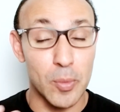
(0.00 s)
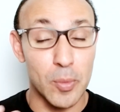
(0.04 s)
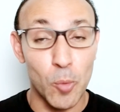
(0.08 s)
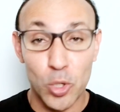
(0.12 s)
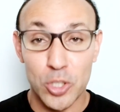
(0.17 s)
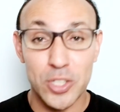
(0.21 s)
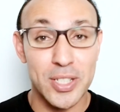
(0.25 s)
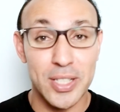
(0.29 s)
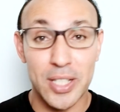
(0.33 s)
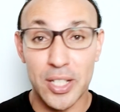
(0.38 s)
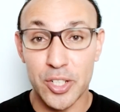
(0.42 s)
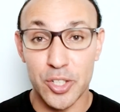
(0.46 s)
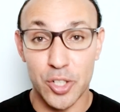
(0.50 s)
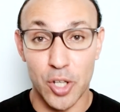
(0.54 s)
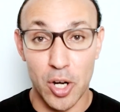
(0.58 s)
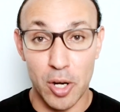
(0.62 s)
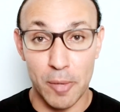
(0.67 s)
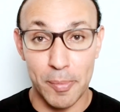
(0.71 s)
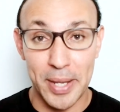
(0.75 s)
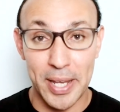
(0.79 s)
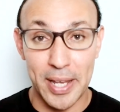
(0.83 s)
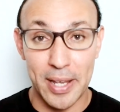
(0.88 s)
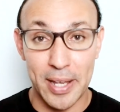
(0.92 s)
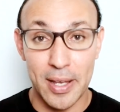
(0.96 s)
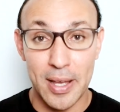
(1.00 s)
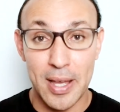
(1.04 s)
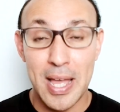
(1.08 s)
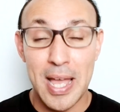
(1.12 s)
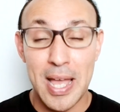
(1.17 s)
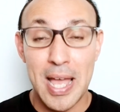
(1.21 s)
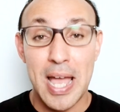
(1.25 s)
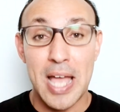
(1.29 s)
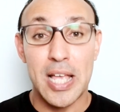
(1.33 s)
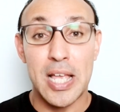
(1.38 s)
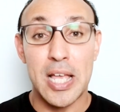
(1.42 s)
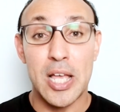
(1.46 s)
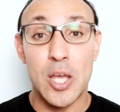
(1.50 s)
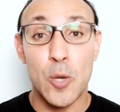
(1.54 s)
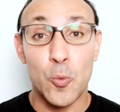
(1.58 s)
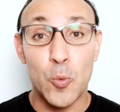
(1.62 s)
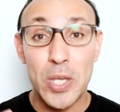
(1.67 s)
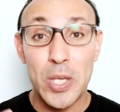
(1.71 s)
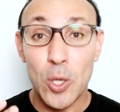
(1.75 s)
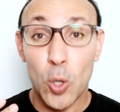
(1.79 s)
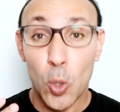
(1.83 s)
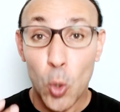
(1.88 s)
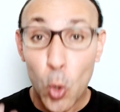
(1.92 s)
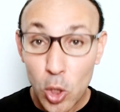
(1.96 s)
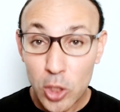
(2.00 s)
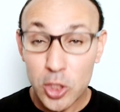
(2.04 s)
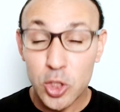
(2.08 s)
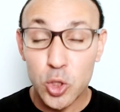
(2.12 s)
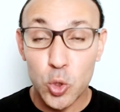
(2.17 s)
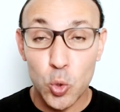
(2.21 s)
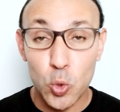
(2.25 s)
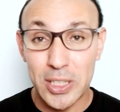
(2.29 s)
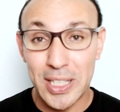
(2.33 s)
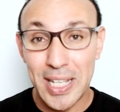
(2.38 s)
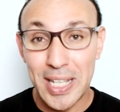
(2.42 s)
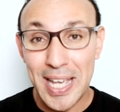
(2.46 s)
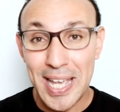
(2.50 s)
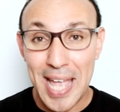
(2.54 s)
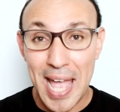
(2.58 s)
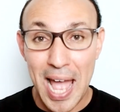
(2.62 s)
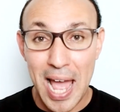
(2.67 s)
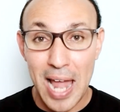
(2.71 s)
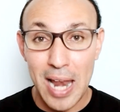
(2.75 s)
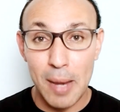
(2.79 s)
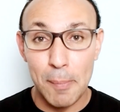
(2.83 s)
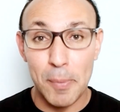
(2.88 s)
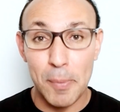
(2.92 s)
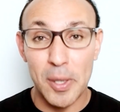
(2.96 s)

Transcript: standard Arabic. We also say hell, but